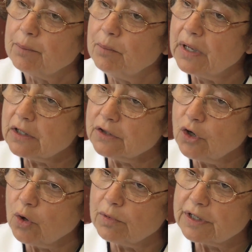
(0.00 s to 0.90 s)

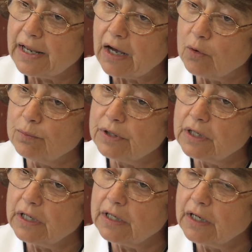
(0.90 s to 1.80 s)
Melanoma now
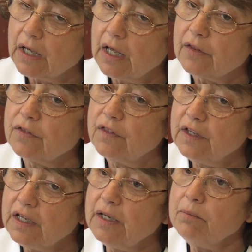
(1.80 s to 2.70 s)
being
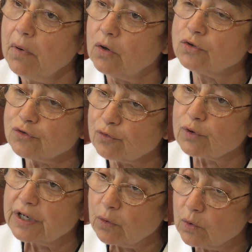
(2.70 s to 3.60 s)
the most
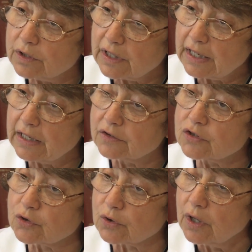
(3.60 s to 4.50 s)
frequent
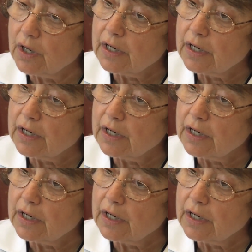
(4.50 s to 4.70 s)
cancer